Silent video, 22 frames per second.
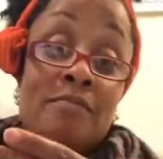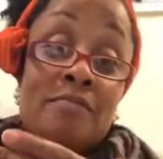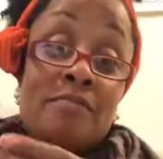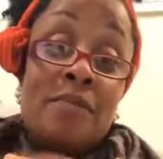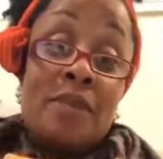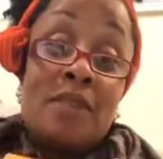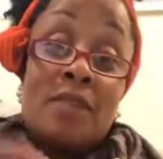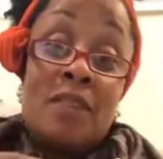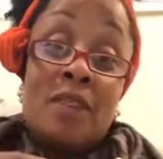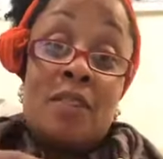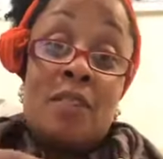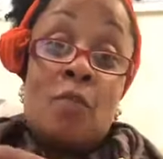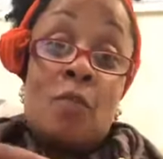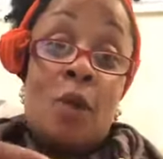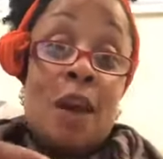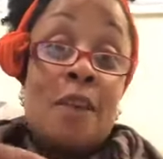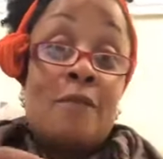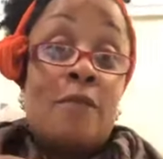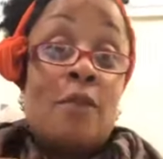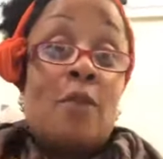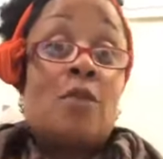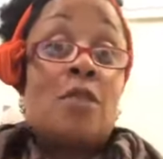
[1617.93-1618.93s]
But then the
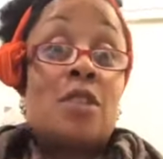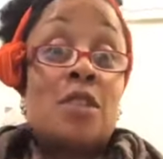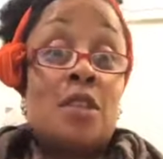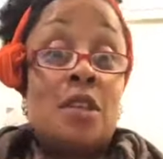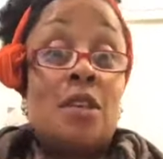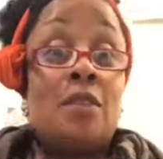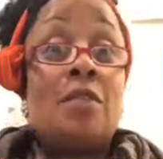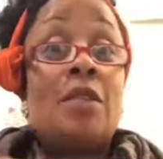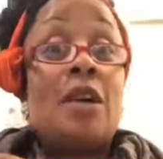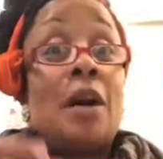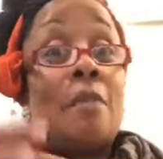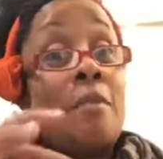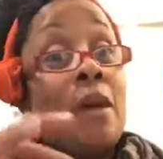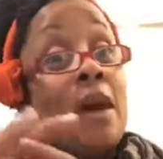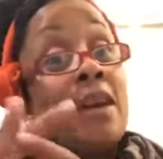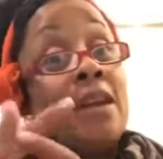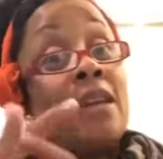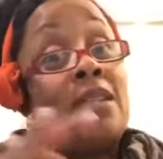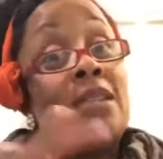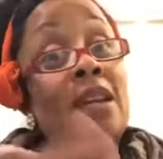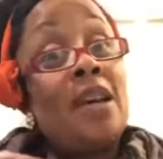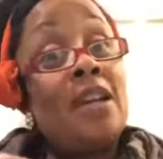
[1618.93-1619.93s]
white folks killed Aunt
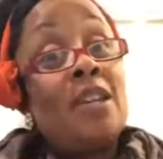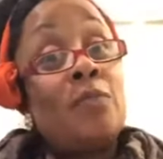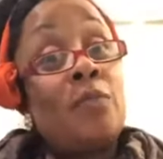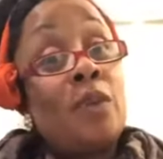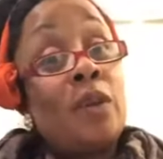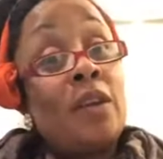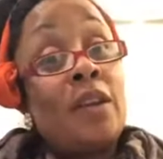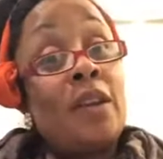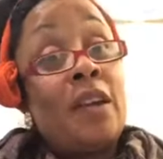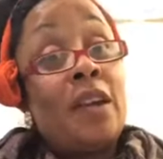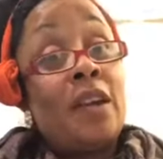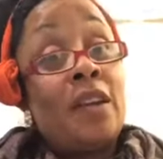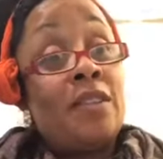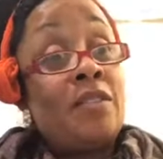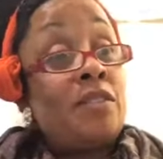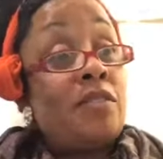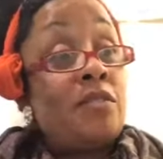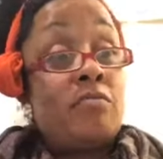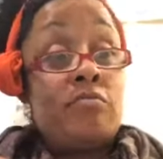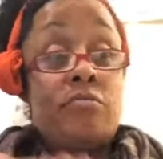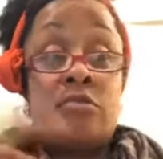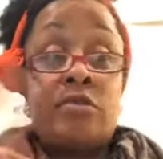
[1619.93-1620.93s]
Maggie's husband and
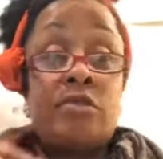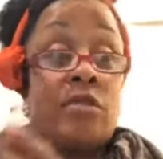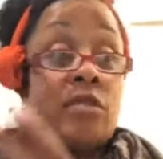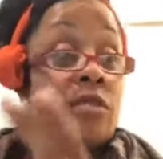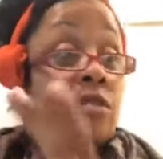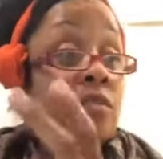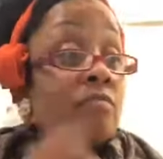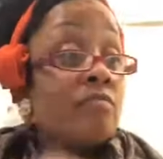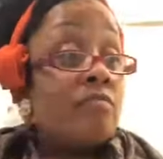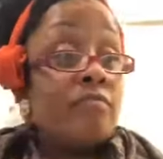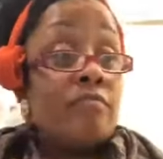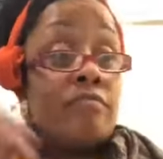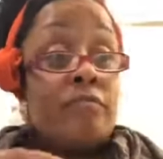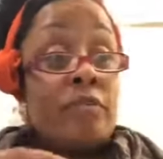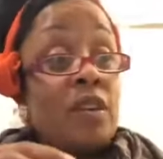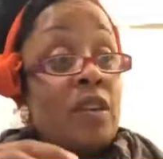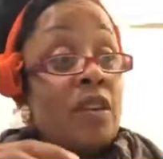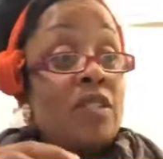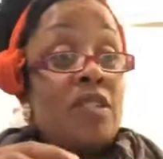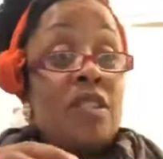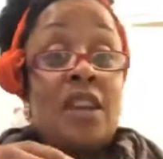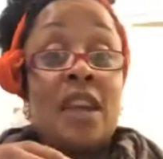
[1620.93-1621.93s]
took,
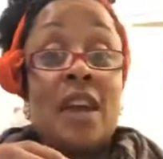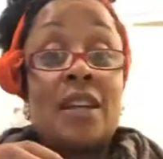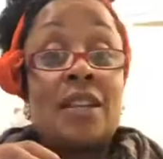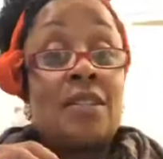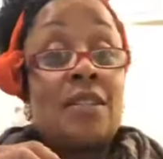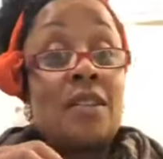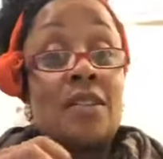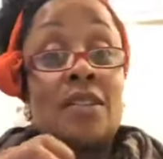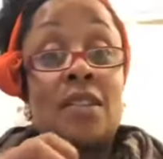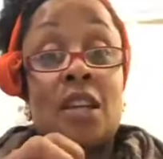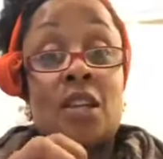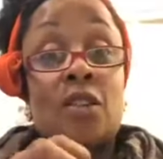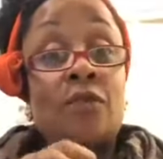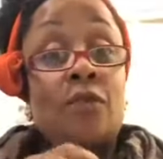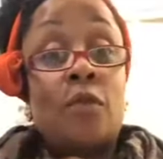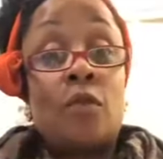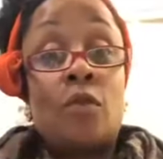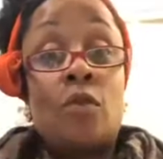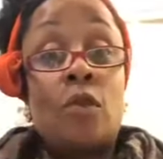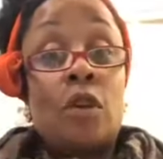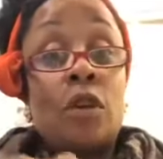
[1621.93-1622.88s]
because he had a successful